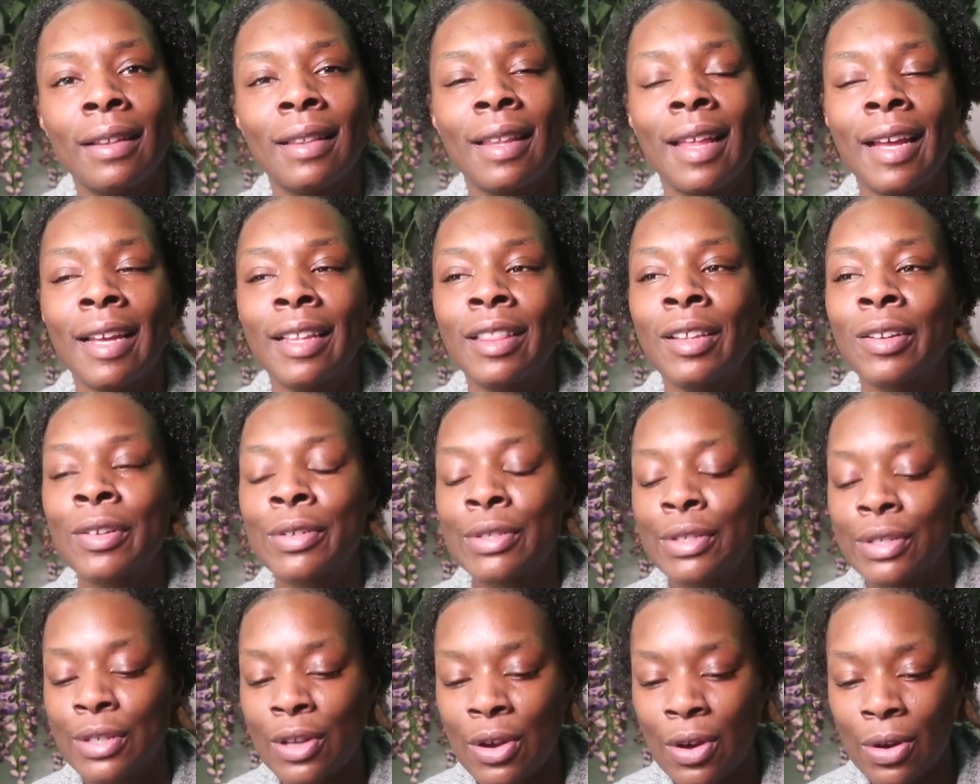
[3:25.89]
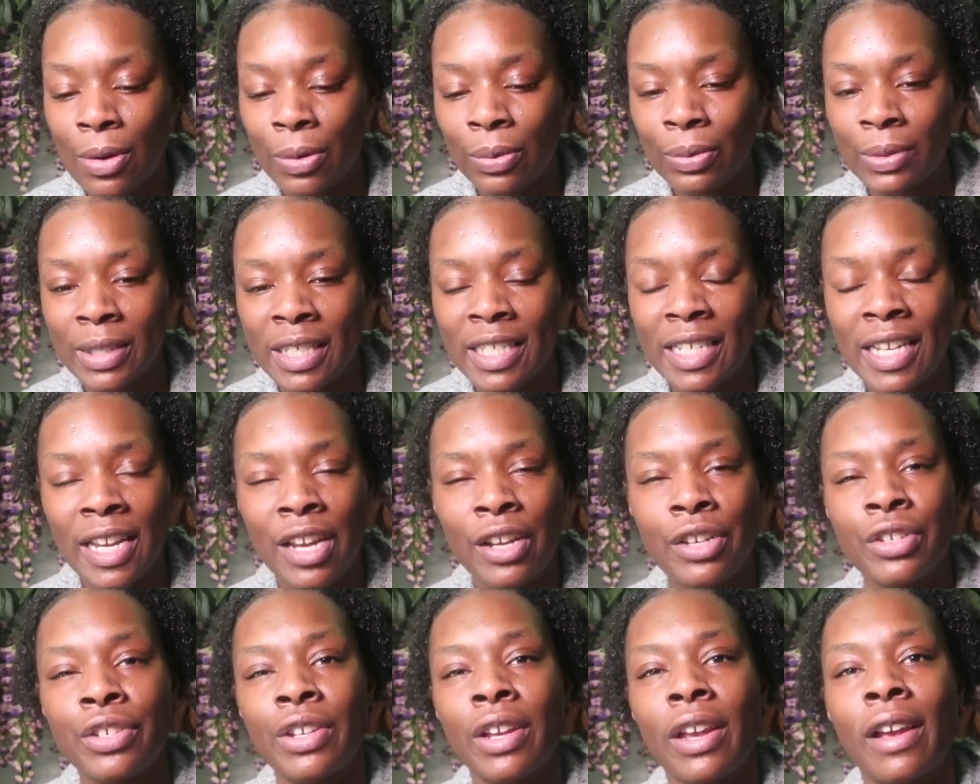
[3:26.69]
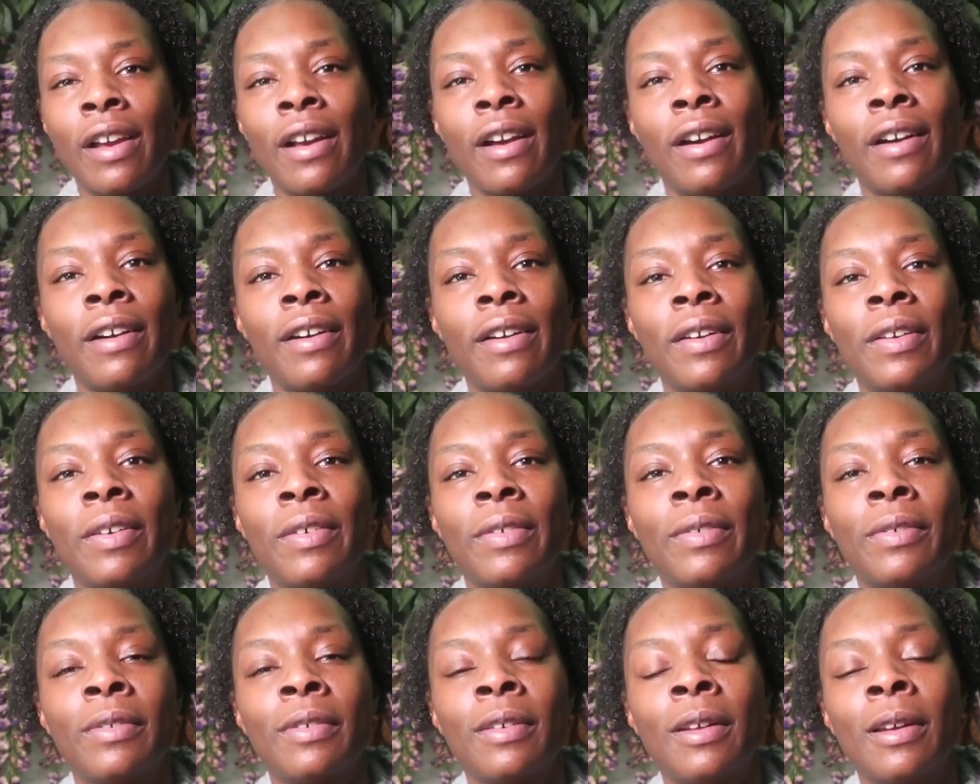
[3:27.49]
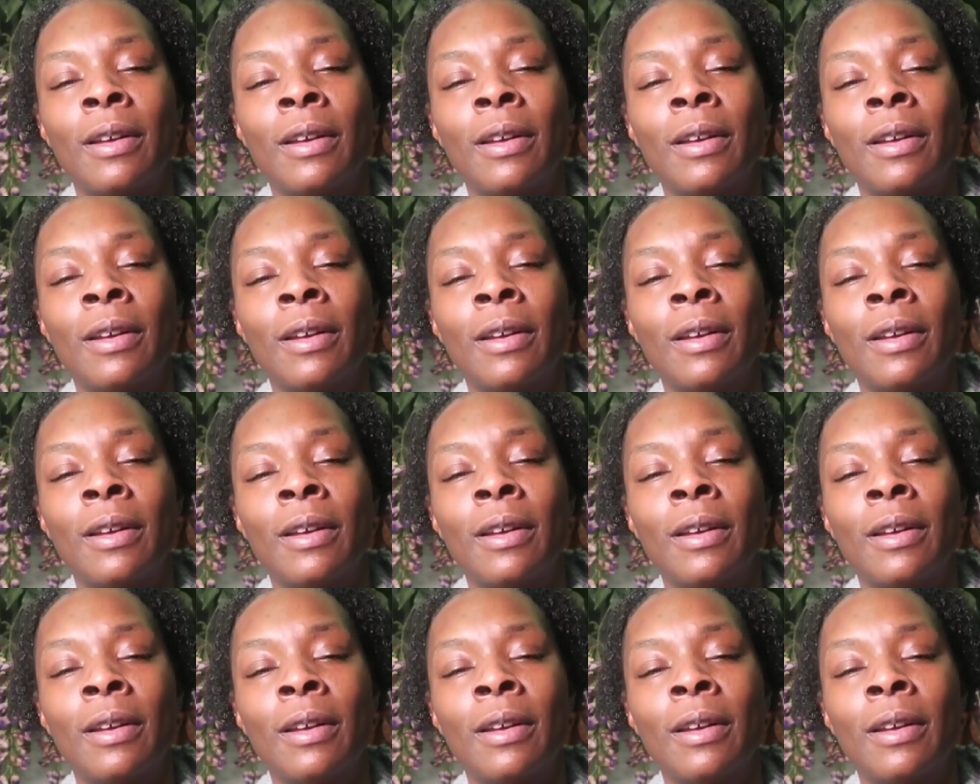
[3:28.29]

Like, there's no teaching of